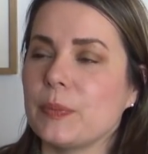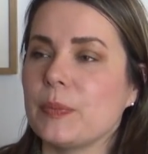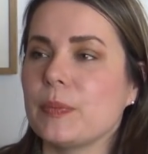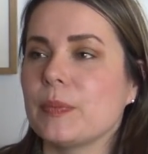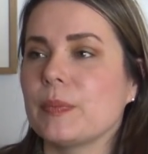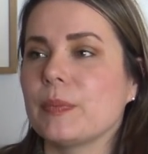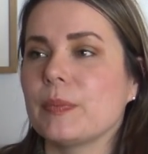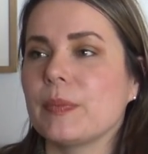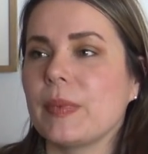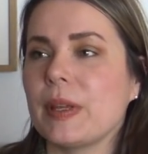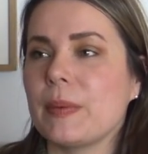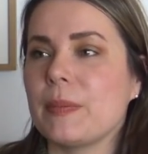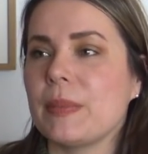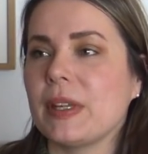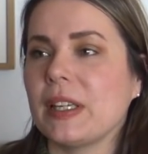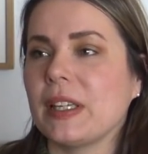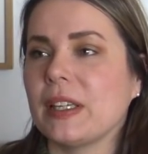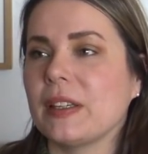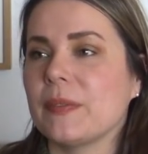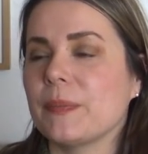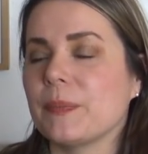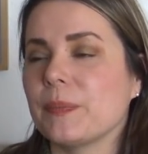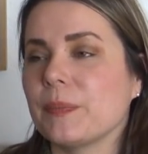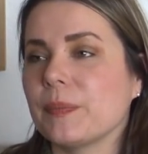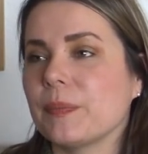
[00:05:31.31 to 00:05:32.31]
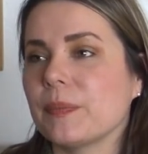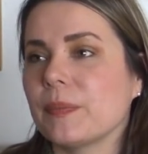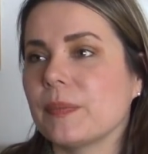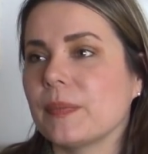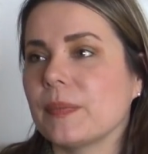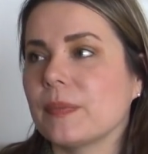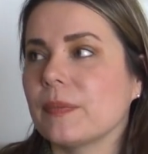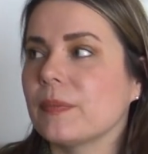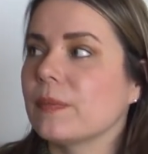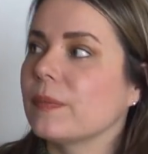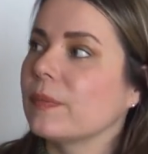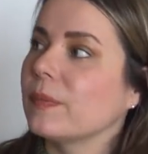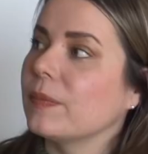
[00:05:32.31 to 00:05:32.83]
Maybe
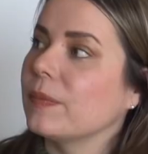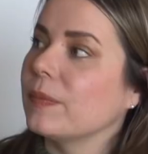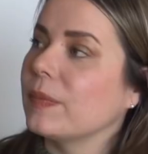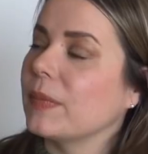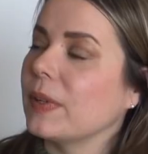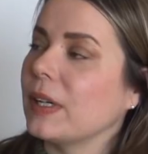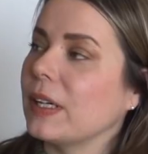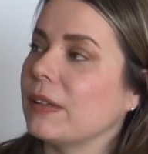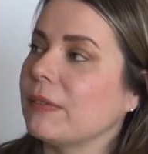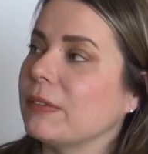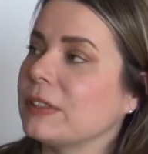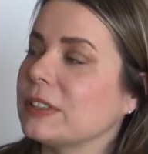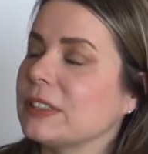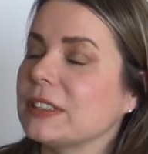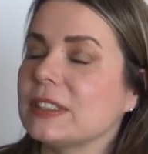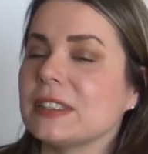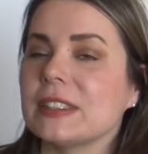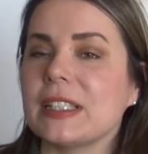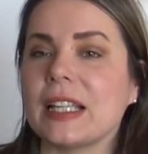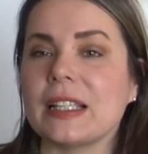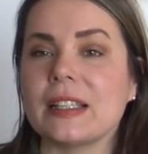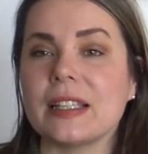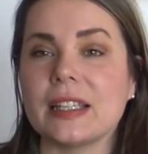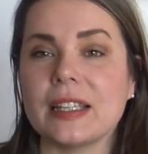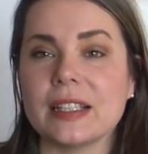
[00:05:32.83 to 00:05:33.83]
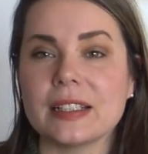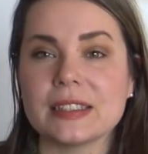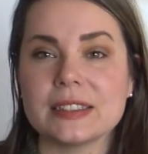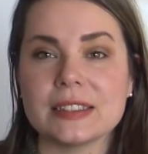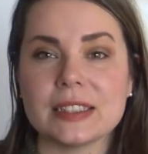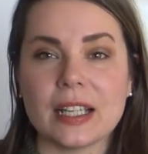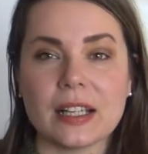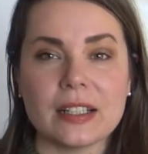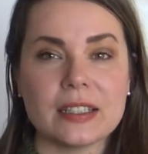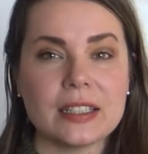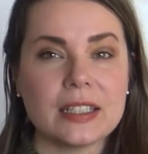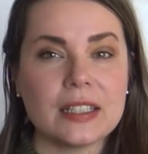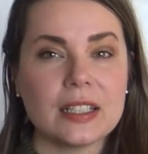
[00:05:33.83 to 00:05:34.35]
I wasn't that
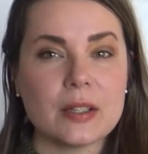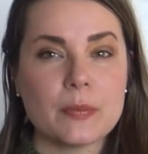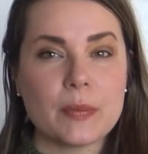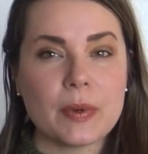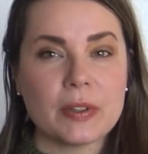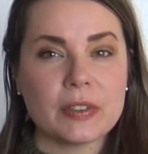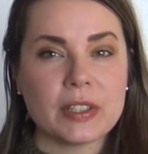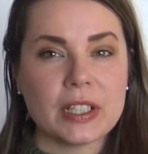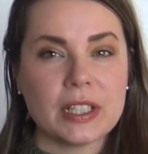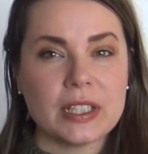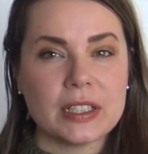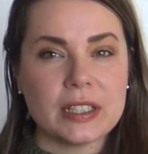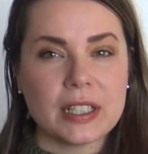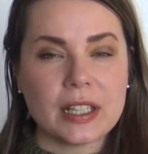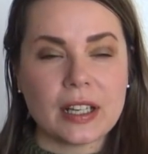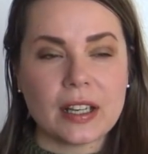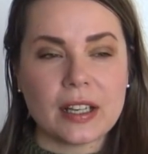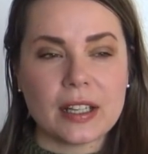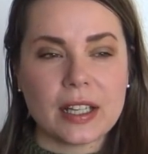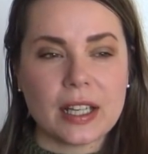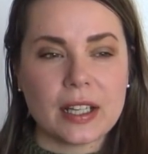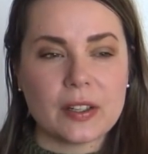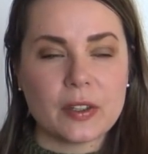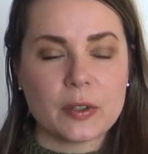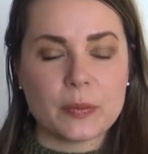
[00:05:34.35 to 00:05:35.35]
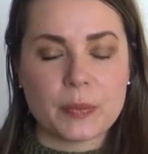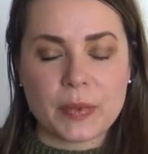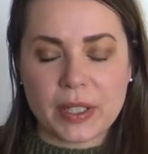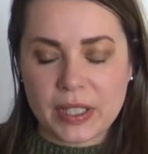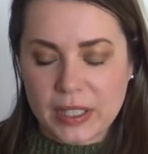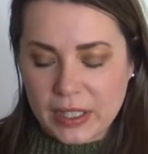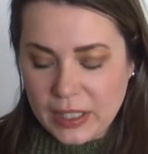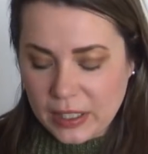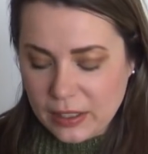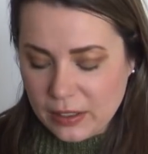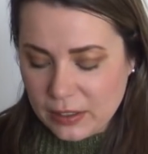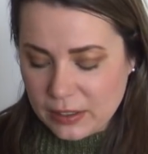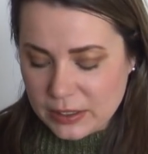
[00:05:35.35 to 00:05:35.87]
excited about anything I had on my
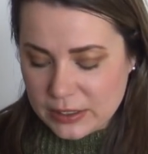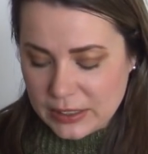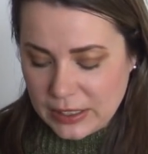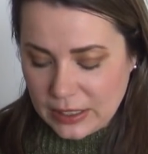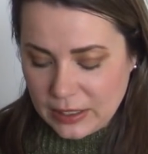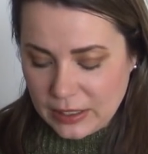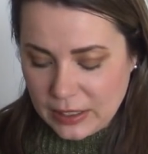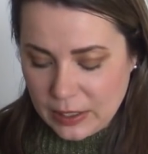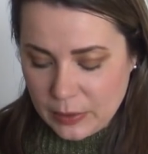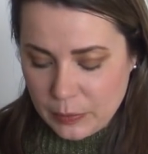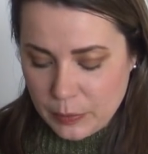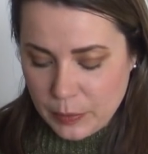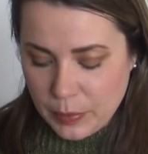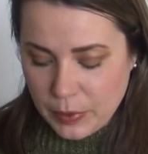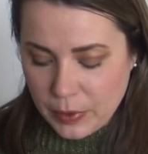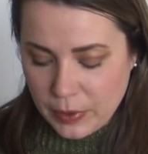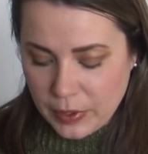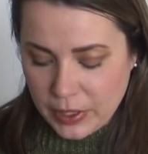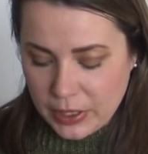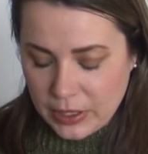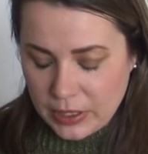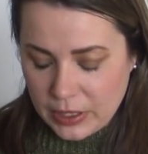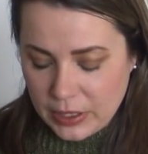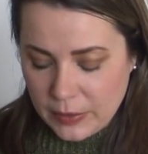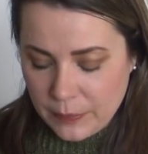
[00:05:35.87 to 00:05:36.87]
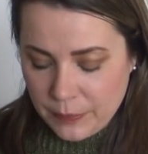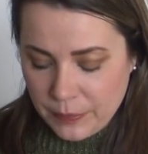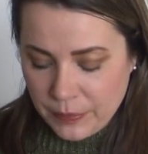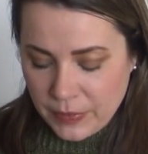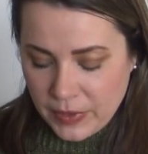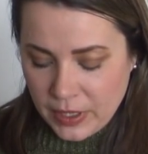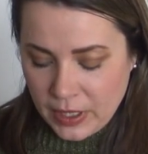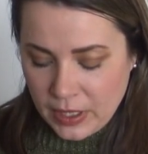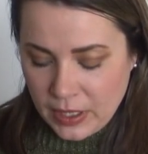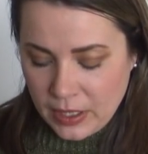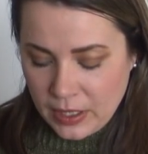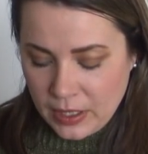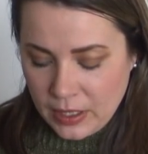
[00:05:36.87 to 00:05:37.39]
needles at that point.
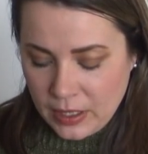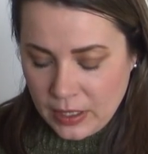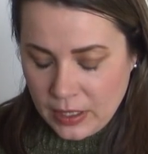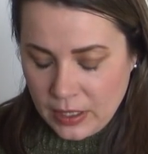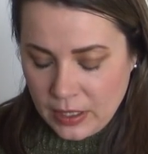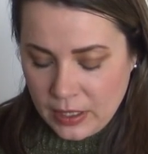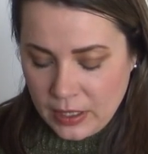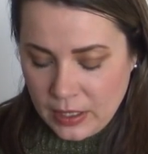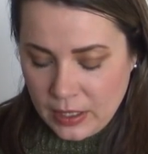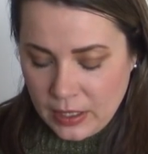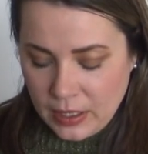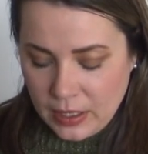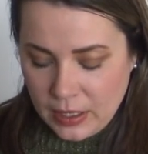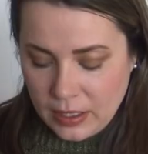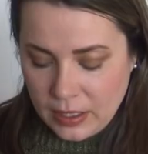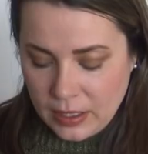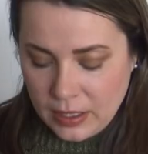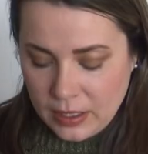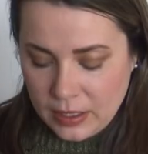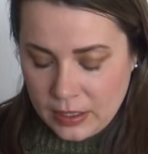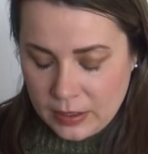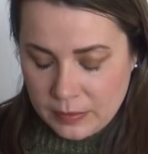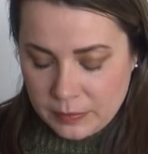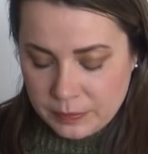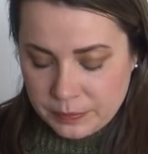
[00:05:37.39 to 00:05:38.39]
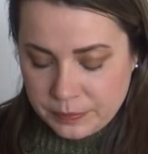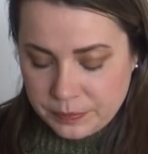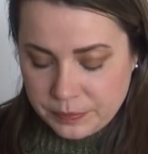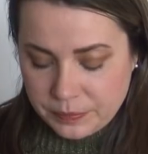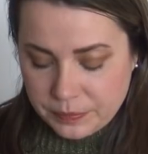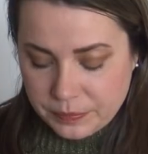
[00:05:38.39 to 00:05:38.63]
But